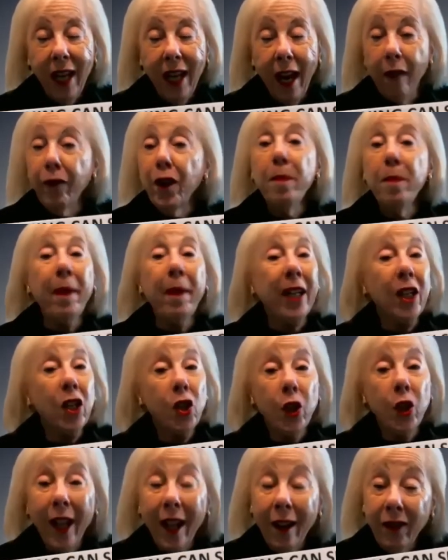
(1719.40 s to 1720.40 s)
Everybody
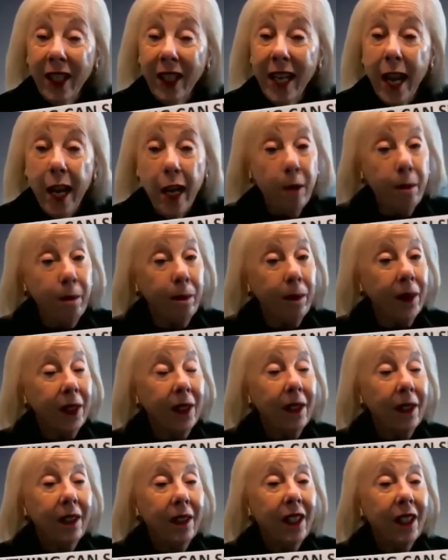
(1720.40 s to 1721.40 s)
should have a name,
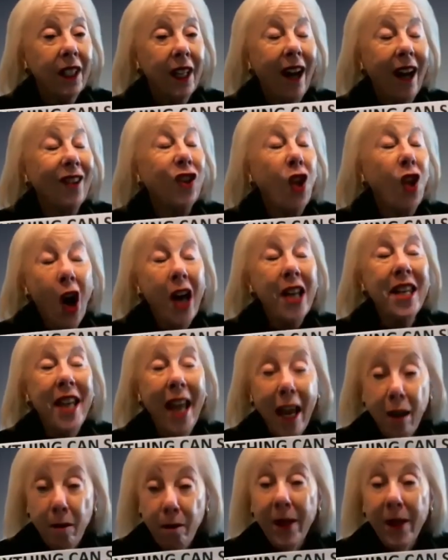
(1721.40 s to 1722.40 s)
a law
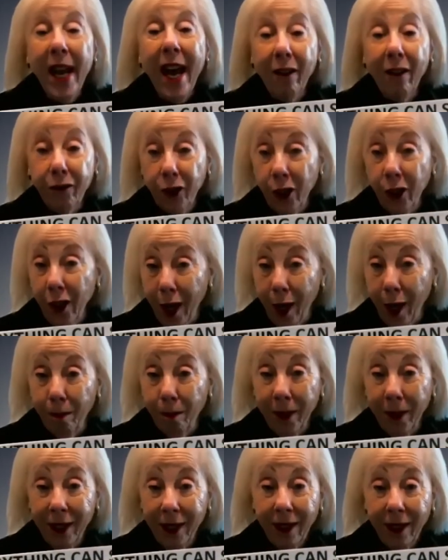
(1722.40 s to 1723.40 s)
named after
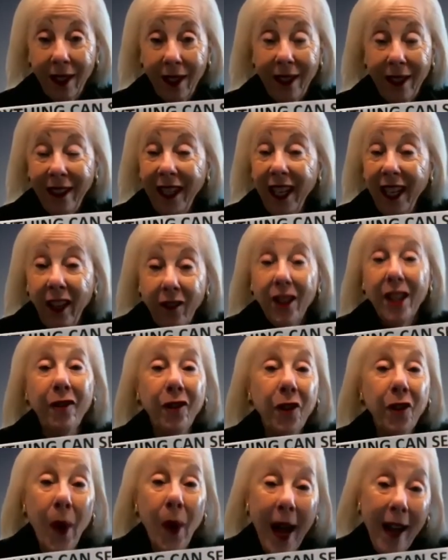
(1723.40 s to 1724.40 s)
them, even
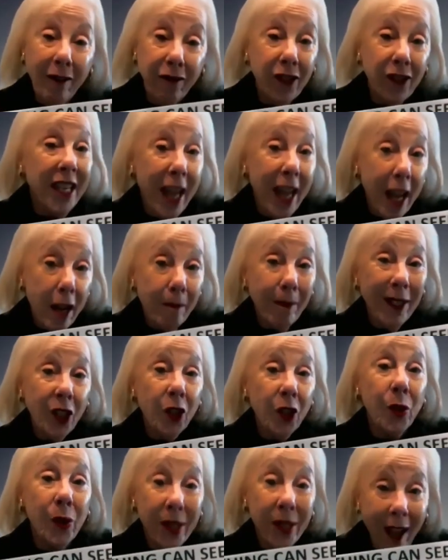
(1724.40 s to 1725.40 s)
if you have to name it
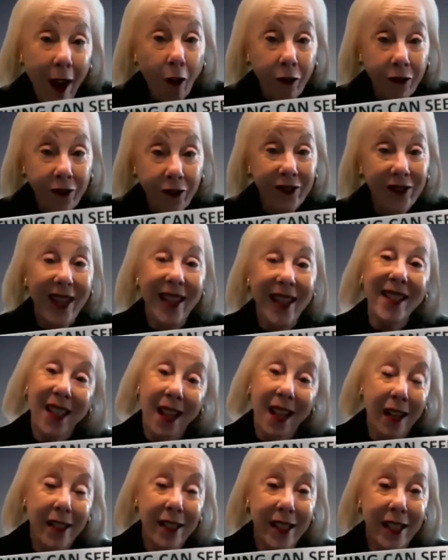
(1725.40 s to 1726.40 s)
yourself, as
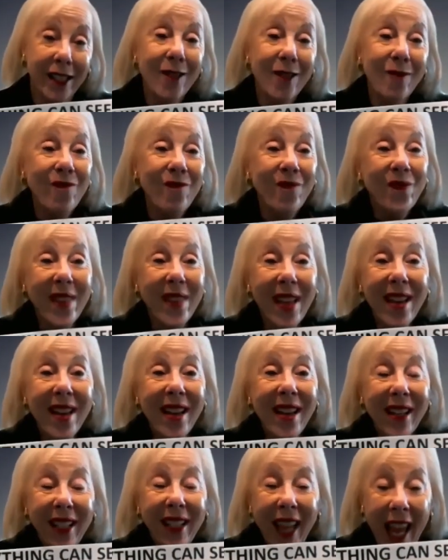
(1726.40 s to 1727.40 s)
I did.
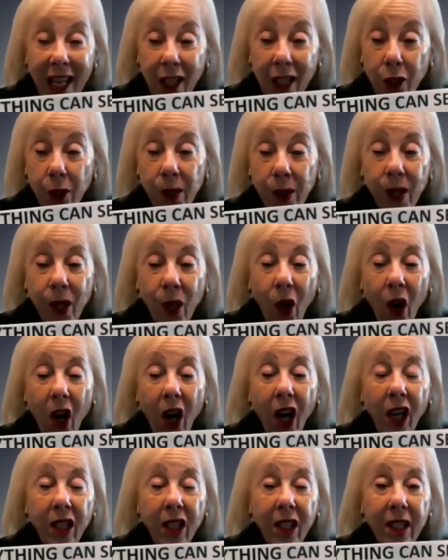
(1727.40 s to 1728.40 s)
Kanter's
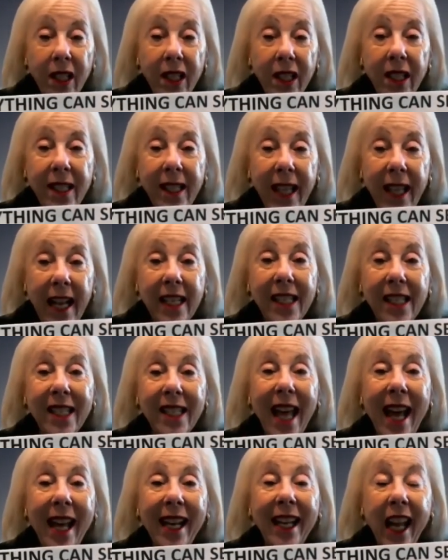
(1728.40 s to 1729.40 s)
Law says
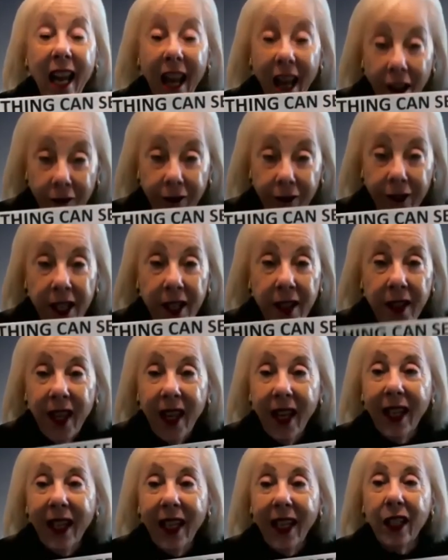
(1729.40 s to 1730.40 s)
that
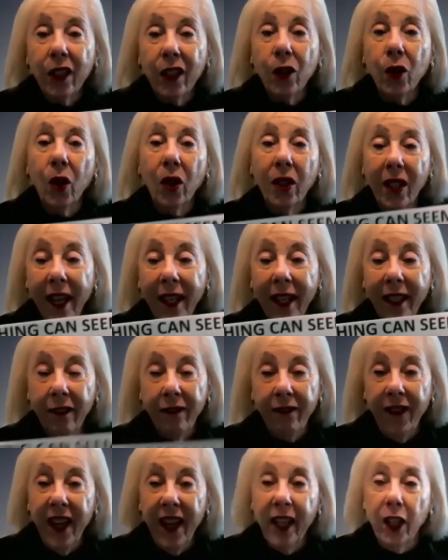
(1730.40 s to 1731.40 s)
everything can look like a
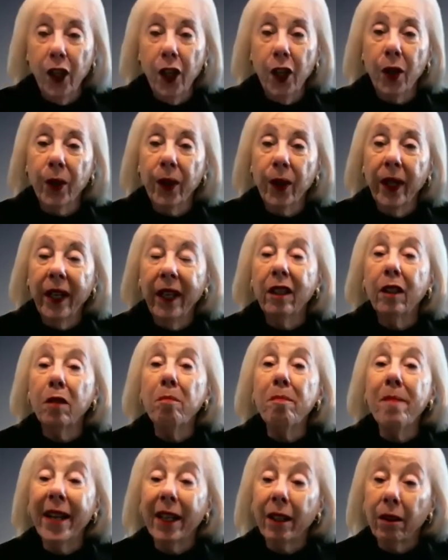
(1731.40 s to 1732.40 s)
failure in the
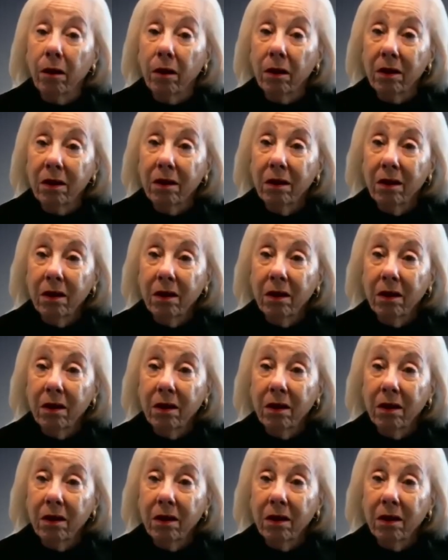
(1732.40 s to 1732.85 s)
middle.